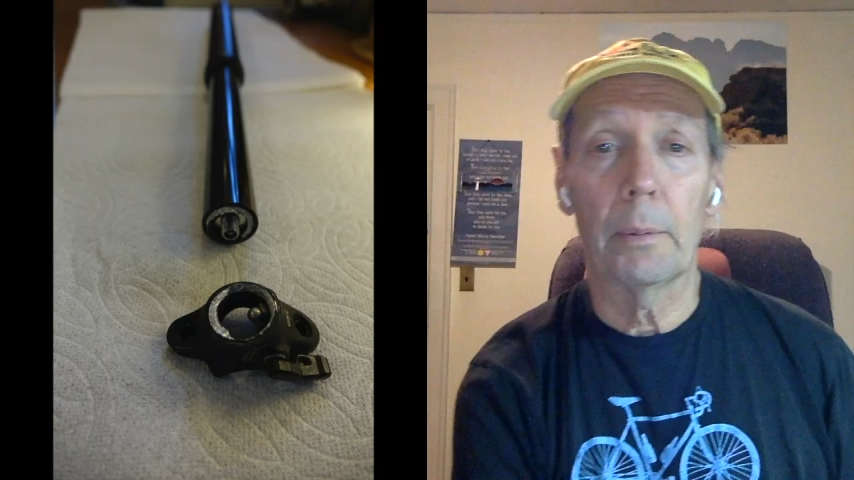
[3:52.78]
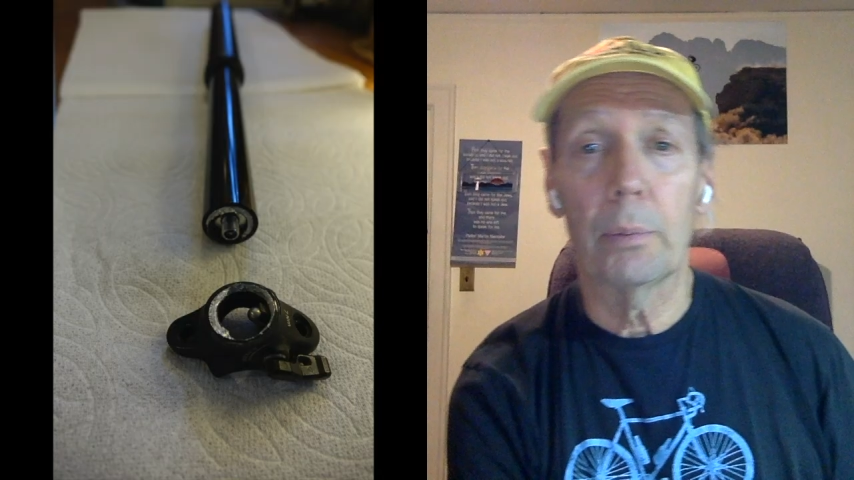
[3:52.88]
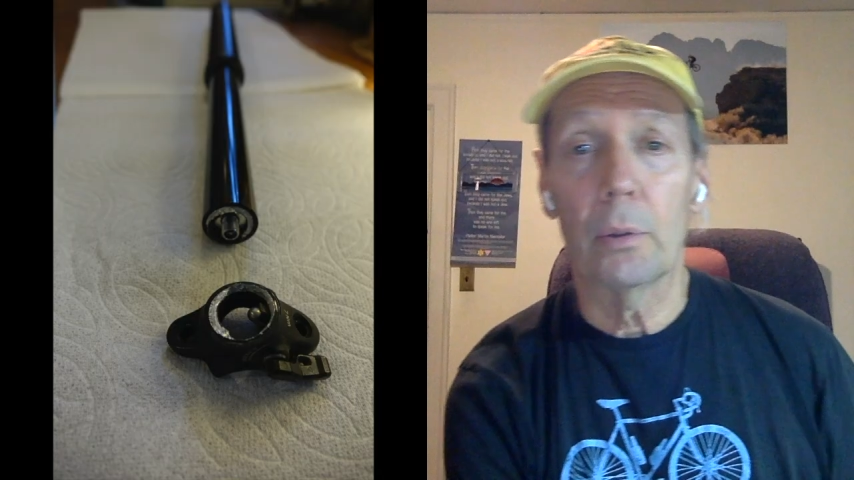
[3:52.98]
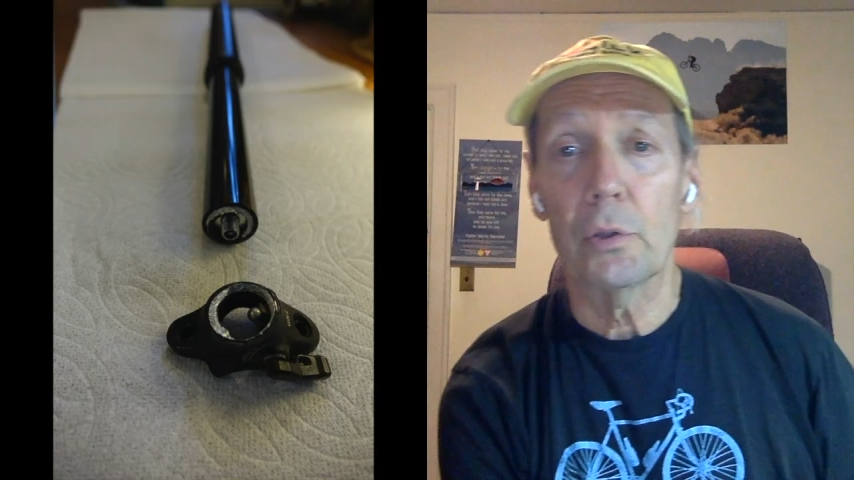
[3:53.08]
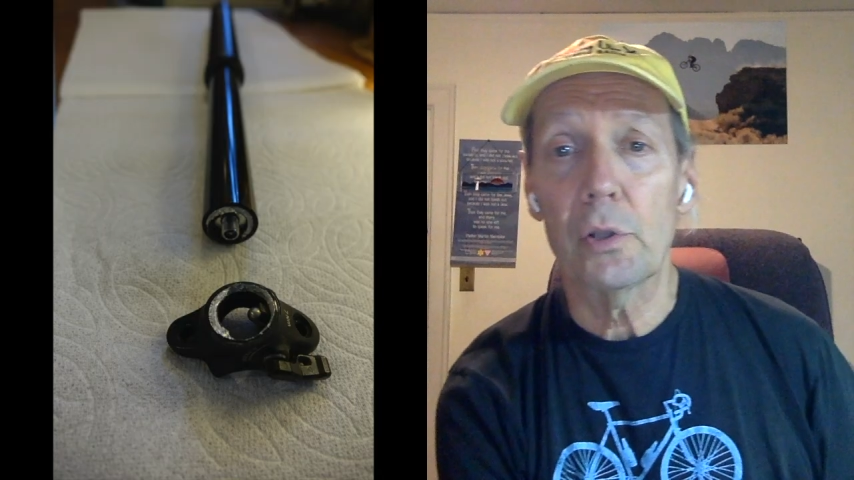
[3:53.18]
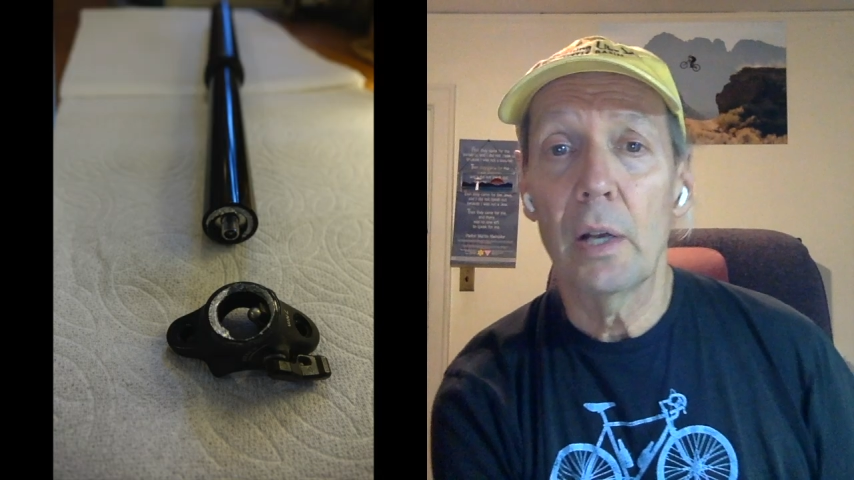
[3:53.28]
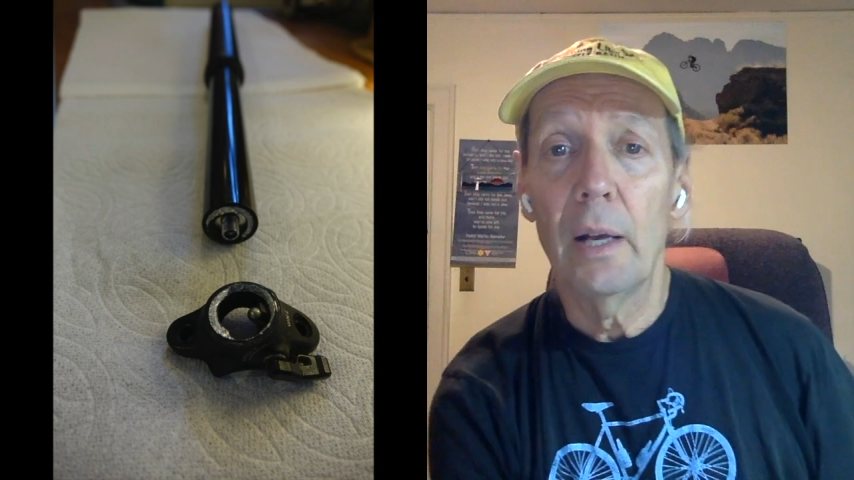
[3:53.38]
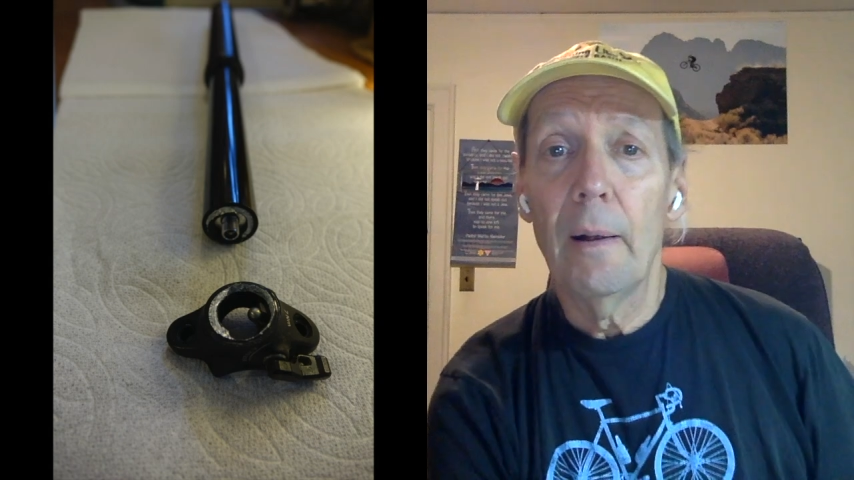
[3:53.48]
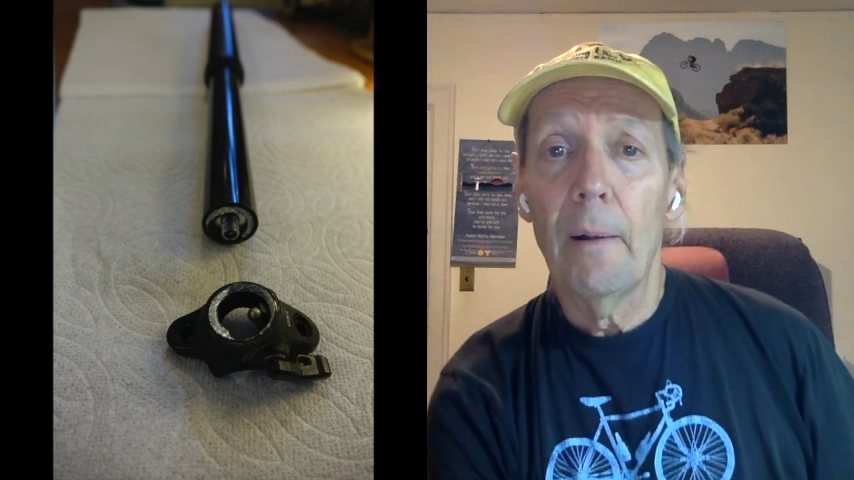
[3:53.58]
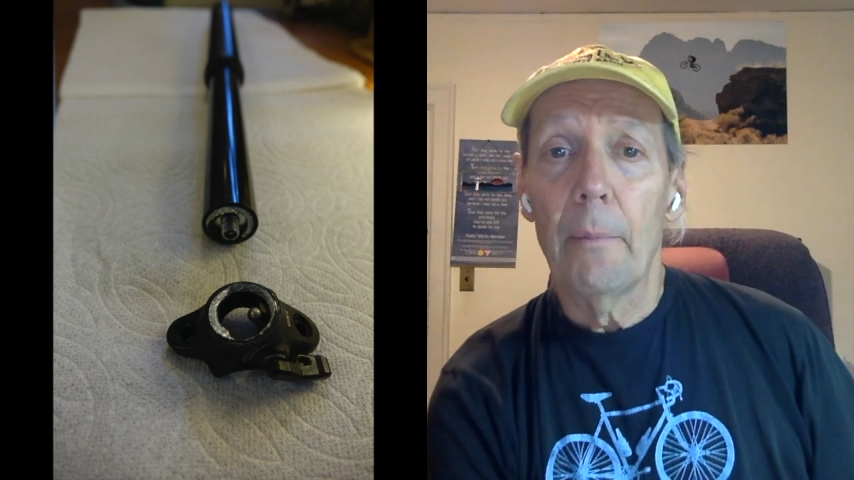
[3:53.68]
post.
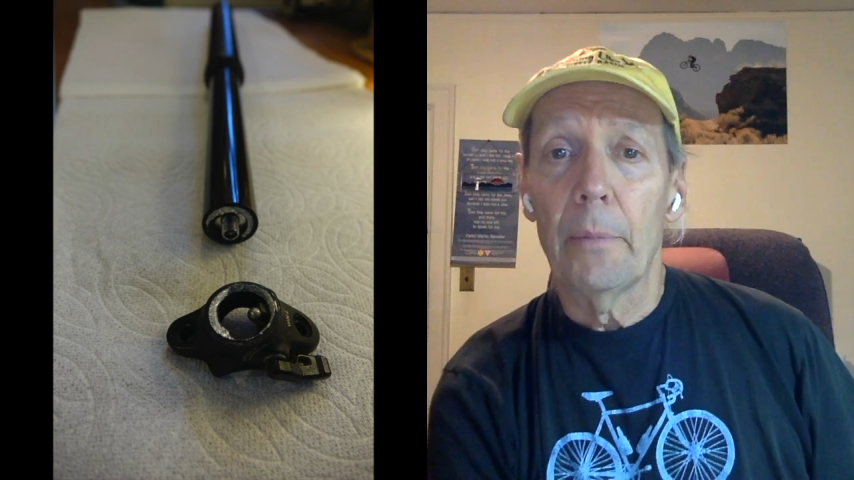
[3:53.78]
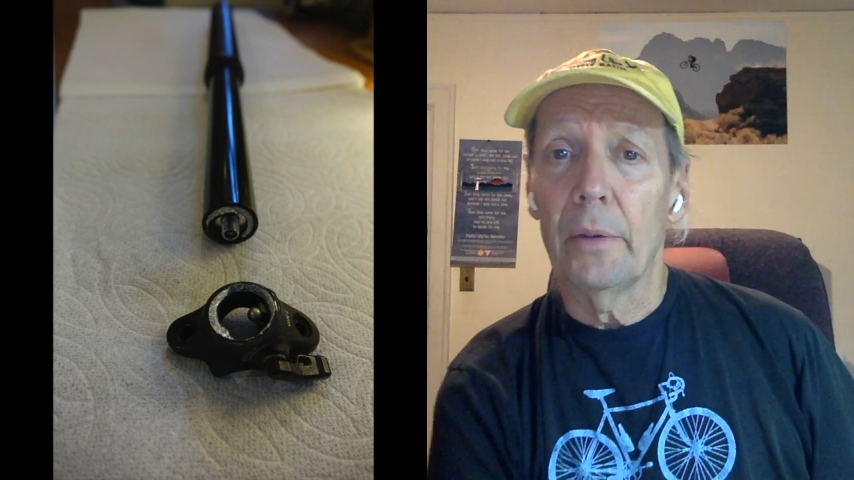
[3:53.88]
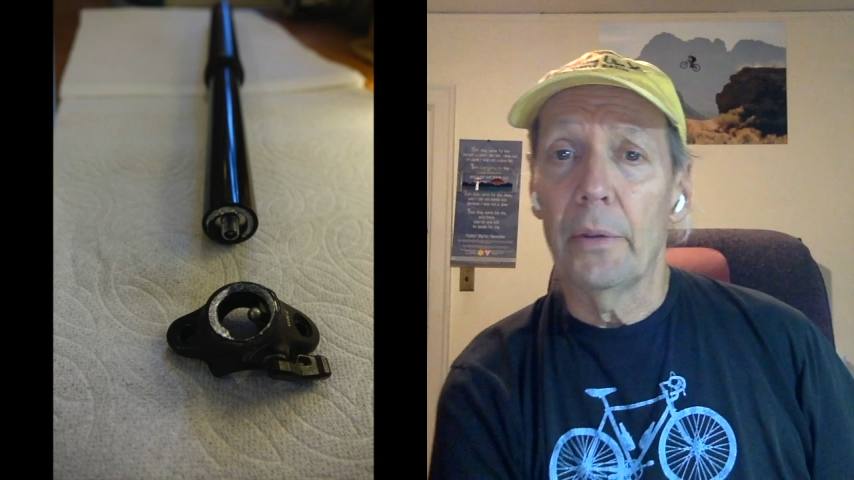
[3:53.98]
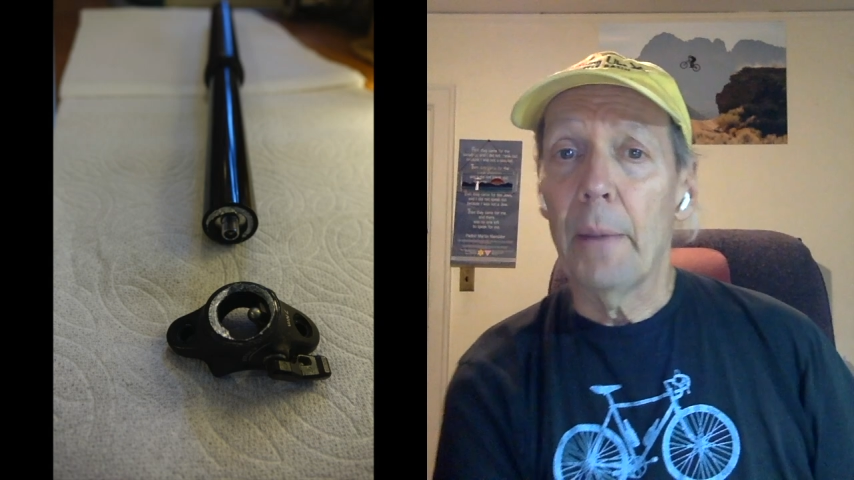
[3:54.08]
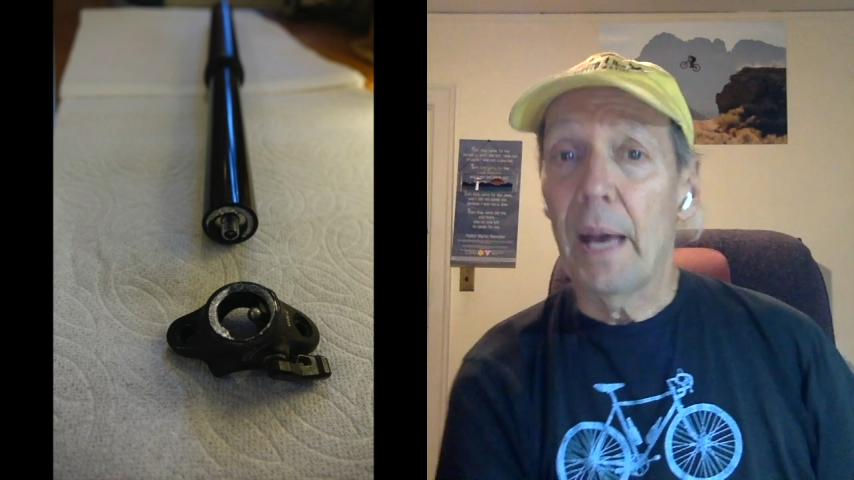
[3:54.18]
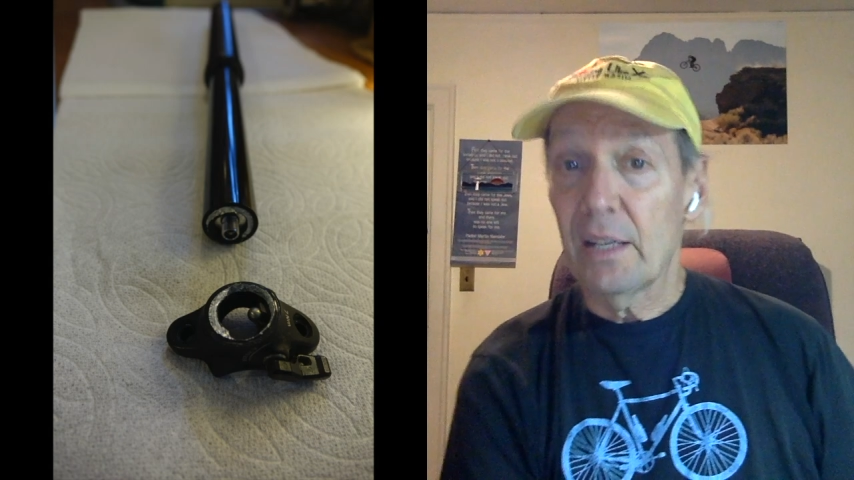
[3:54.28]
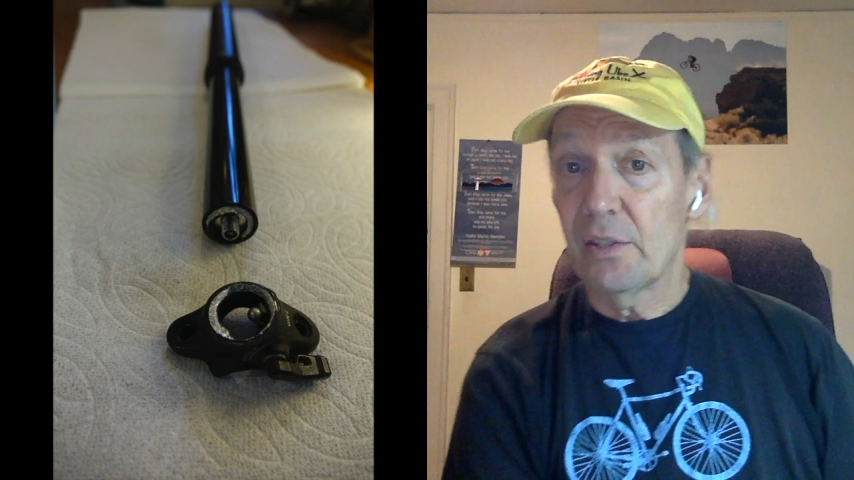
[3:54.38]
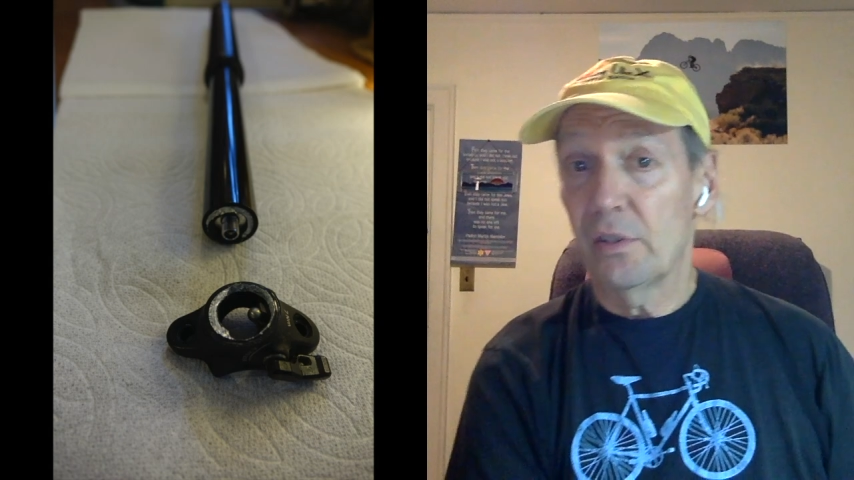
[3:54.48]
The mast